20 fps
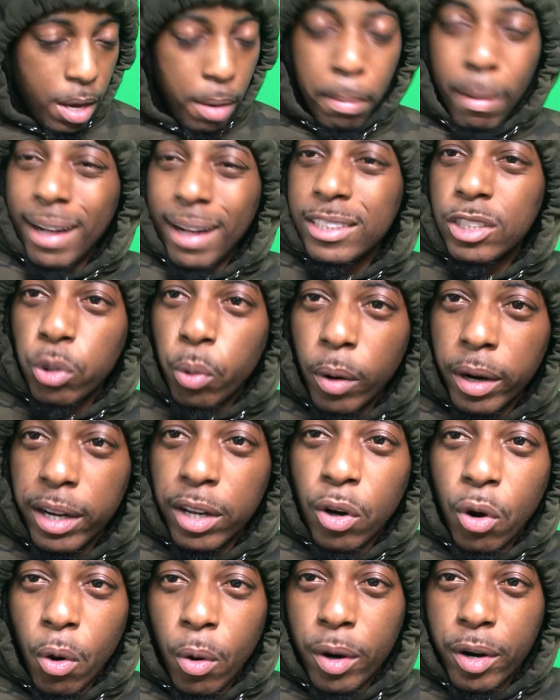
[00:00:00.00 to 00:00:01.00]
My Twitter
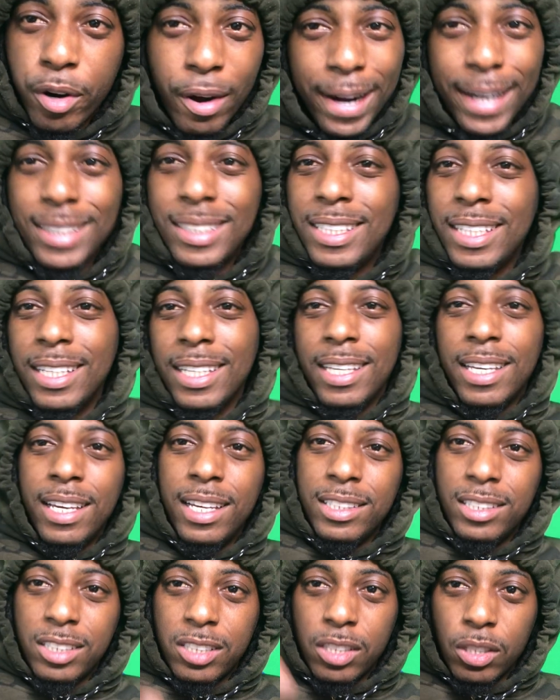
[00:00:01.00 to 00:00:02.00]
going crazy
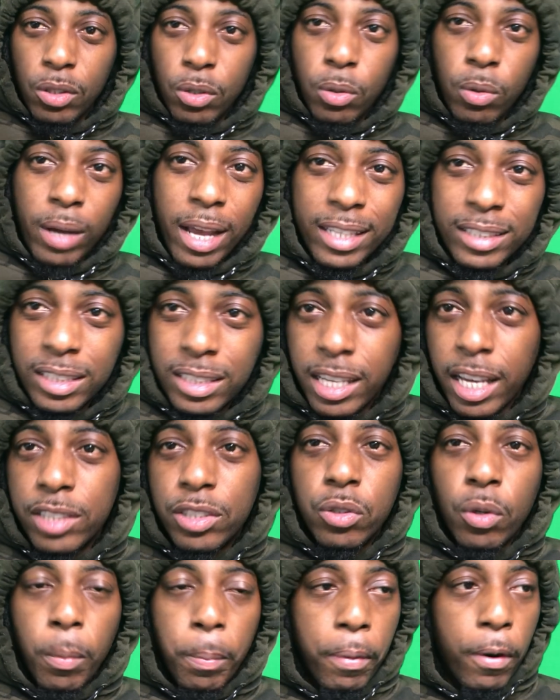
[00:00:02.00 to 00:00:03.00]
again. Salute,
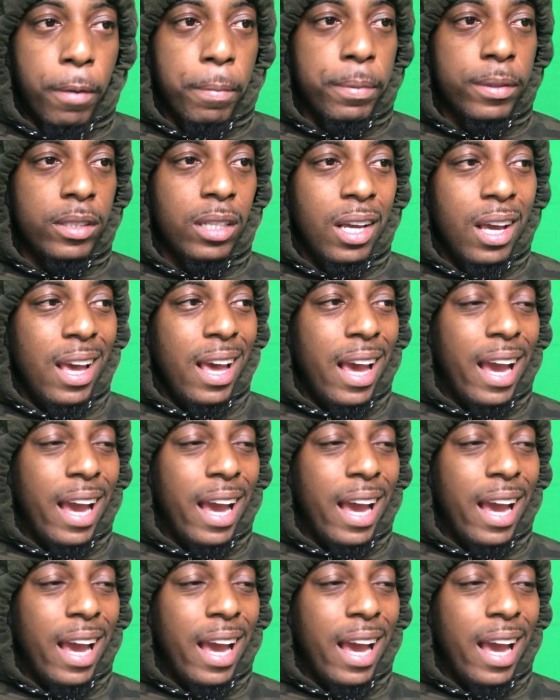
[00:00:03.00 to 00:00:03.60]
educational purpose.